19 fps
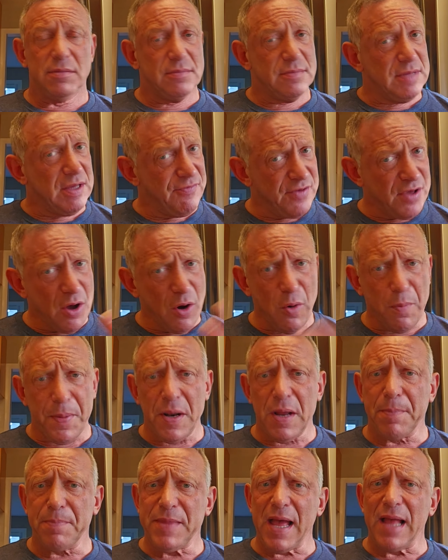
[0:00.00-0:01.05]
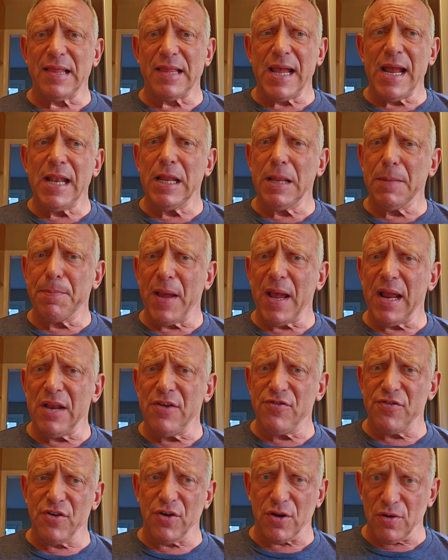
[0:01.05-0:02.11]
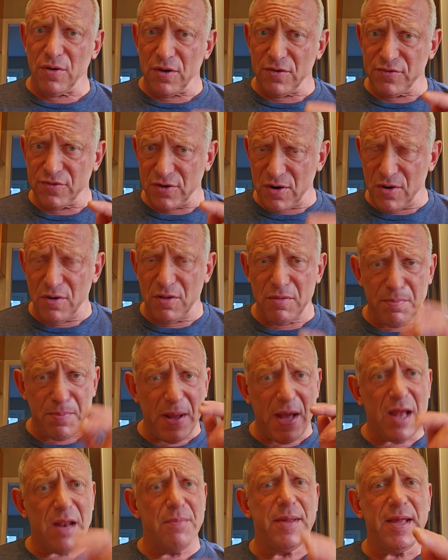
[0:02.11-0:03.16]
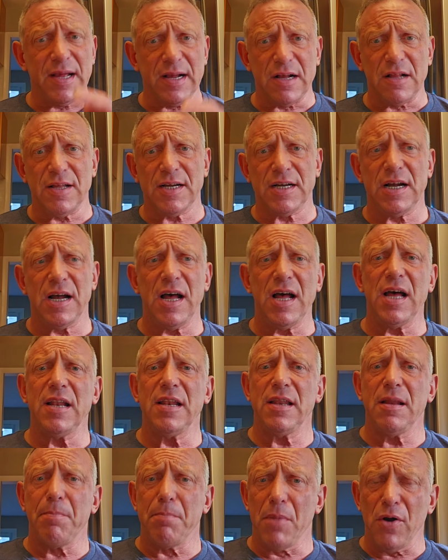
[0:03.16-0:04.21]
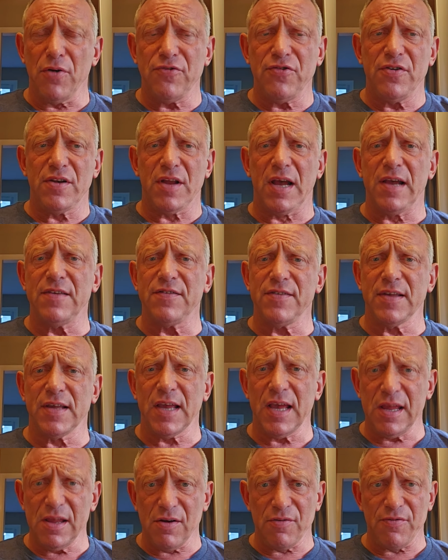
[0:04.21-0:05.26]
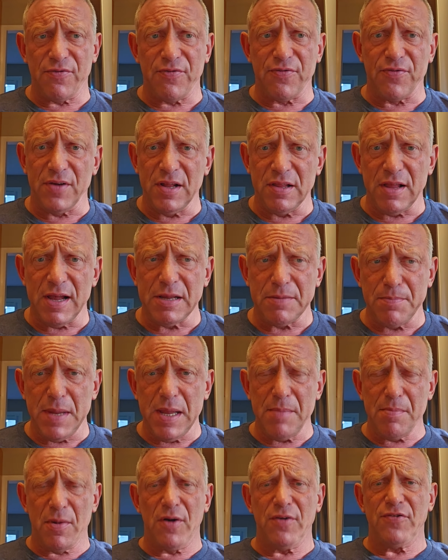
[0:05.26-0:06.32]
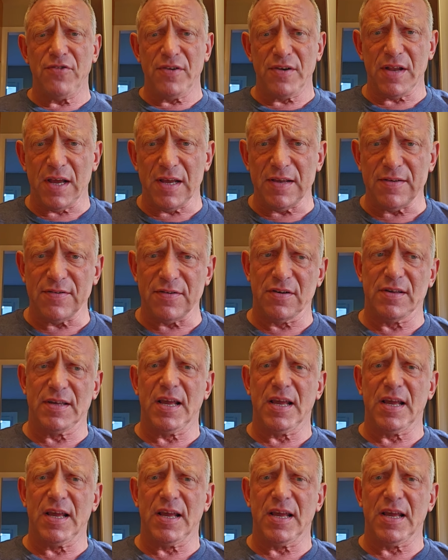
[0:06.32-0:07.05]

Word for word: If you open up that landing page, you can also go to the bottom and click on merchandise and get your free like me merchandise.